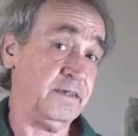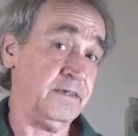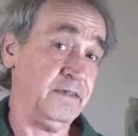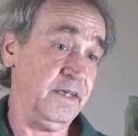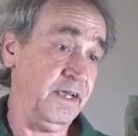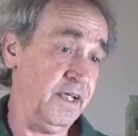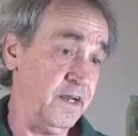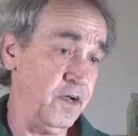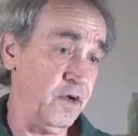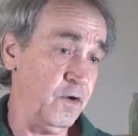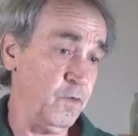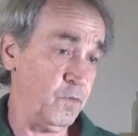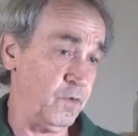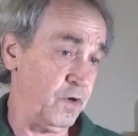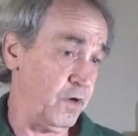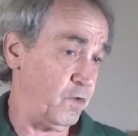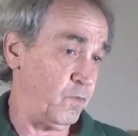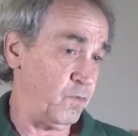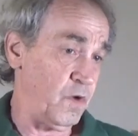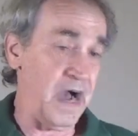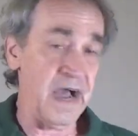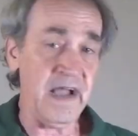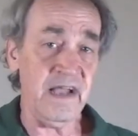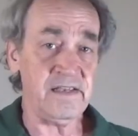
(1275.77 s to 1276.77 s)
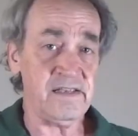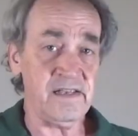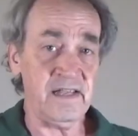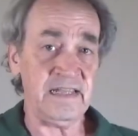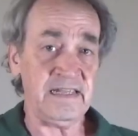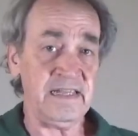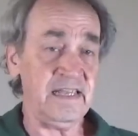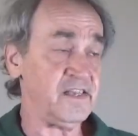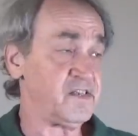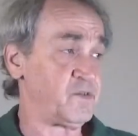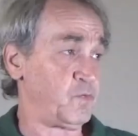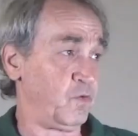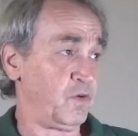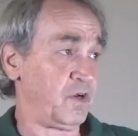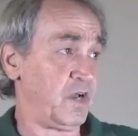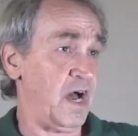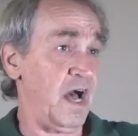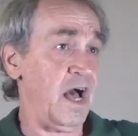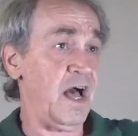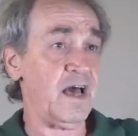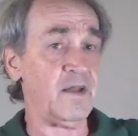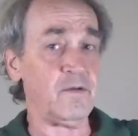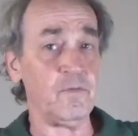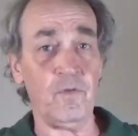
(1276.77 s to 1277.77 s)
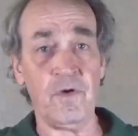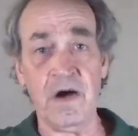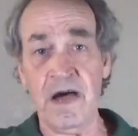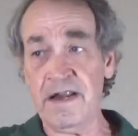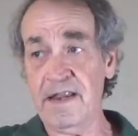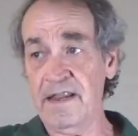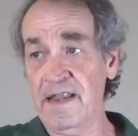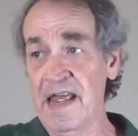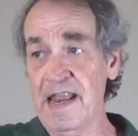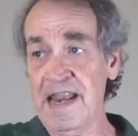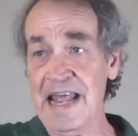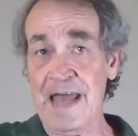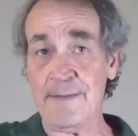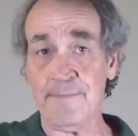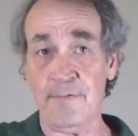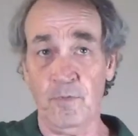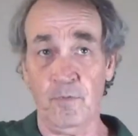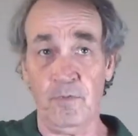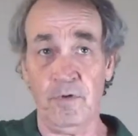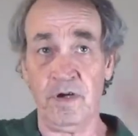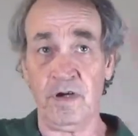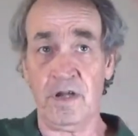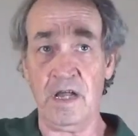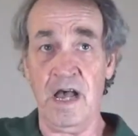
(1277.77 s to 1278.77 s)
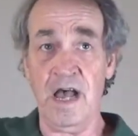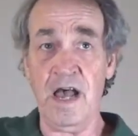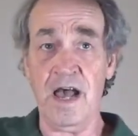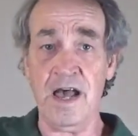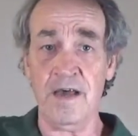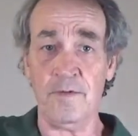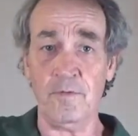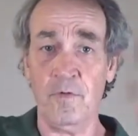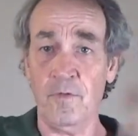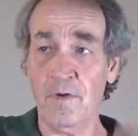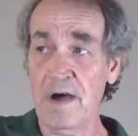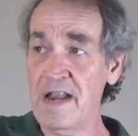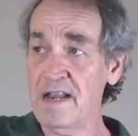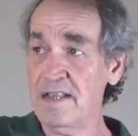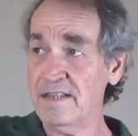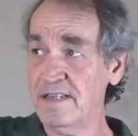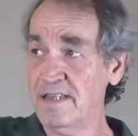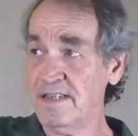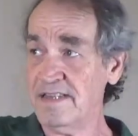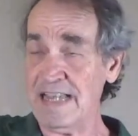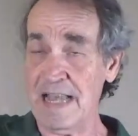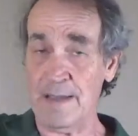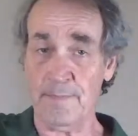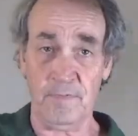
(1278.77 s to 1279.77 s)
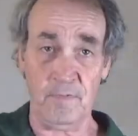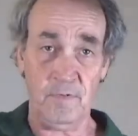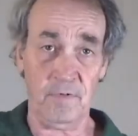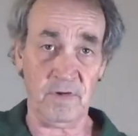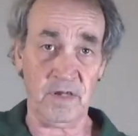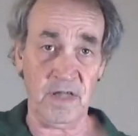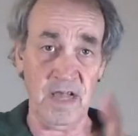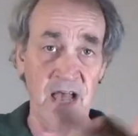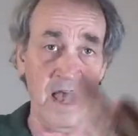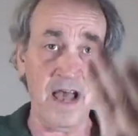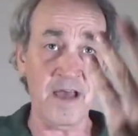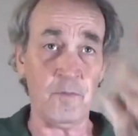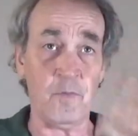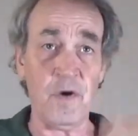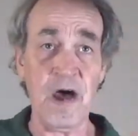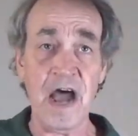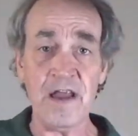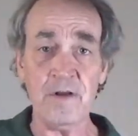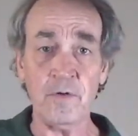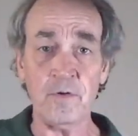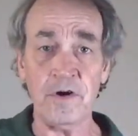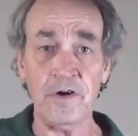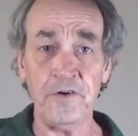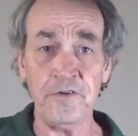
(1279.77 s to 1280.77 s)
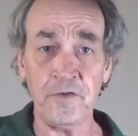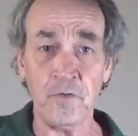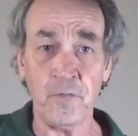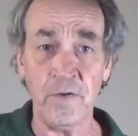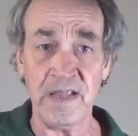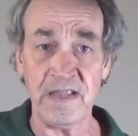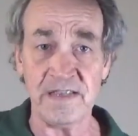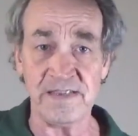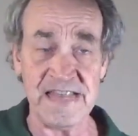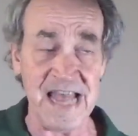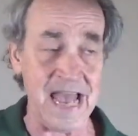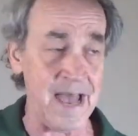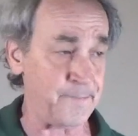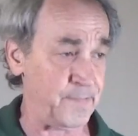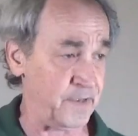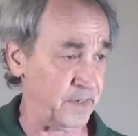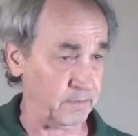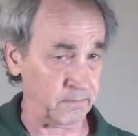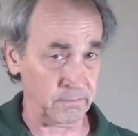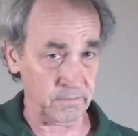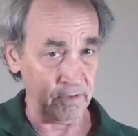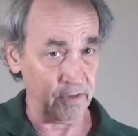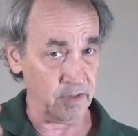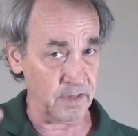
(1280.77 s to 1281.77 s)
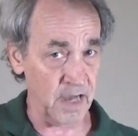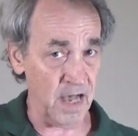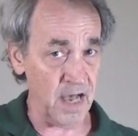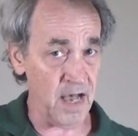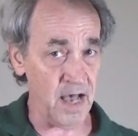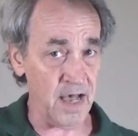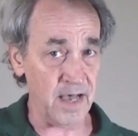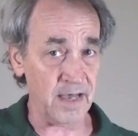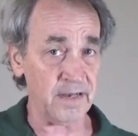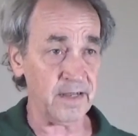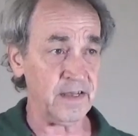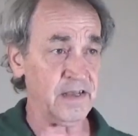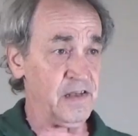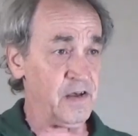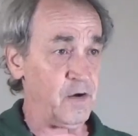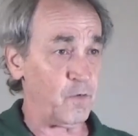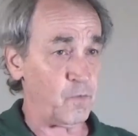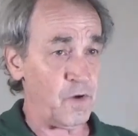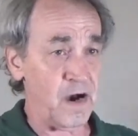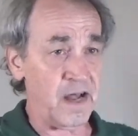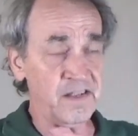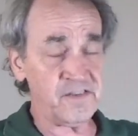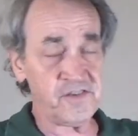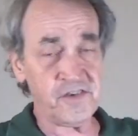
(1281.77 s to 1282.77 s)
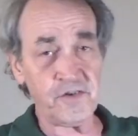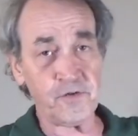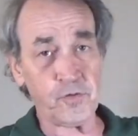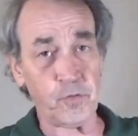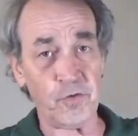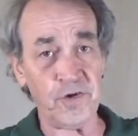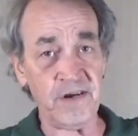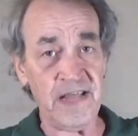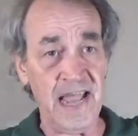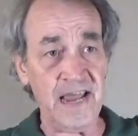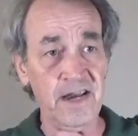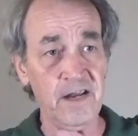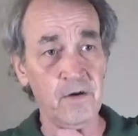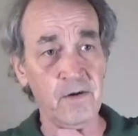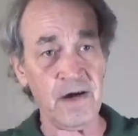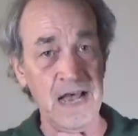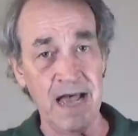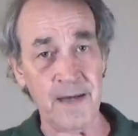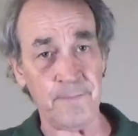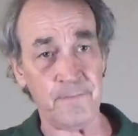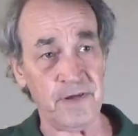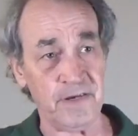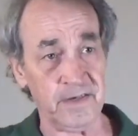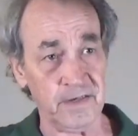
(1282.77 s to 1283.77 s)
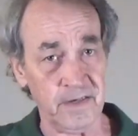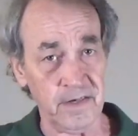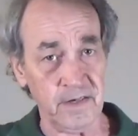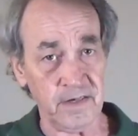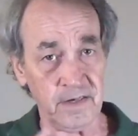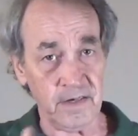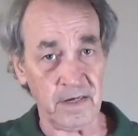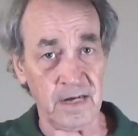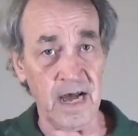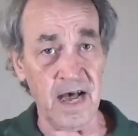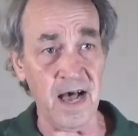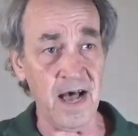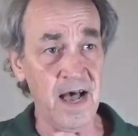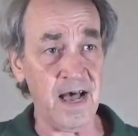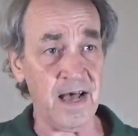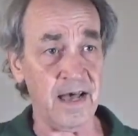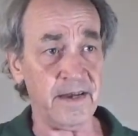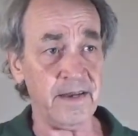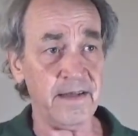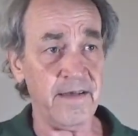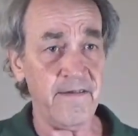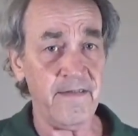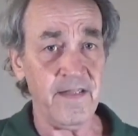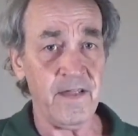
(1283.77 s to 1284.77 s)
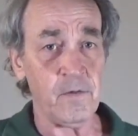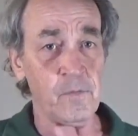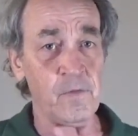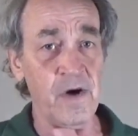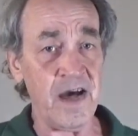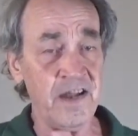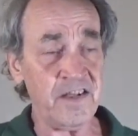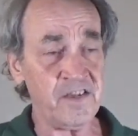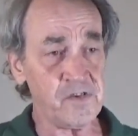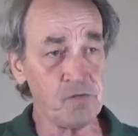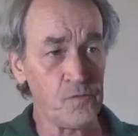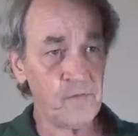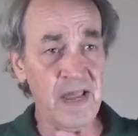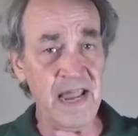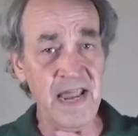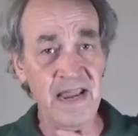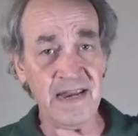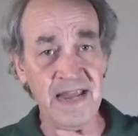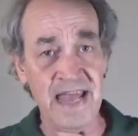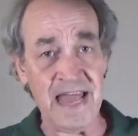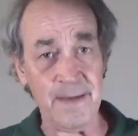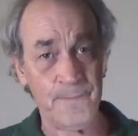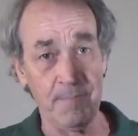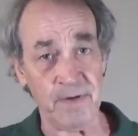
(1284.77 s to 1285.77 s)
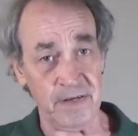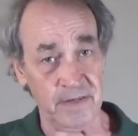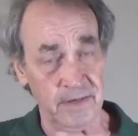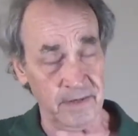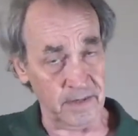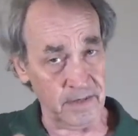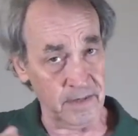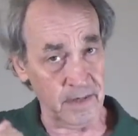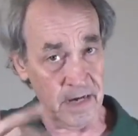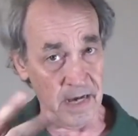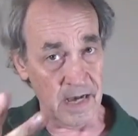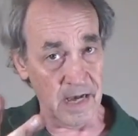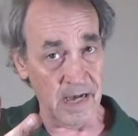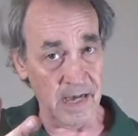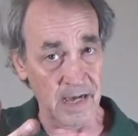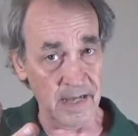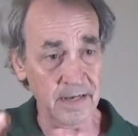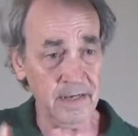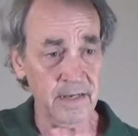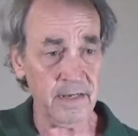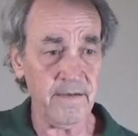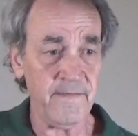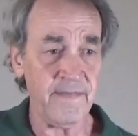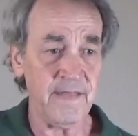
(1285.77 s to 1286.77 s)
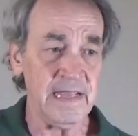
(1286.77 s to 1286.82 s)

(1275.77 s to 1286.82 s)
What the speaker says: Well, why is it like this? Well, God. Why did that happen? Well, God. Well, why does this happen? Well, God. Why do earthquakes happen? God. Why does a tornado happen? God. Why does rain happen? God.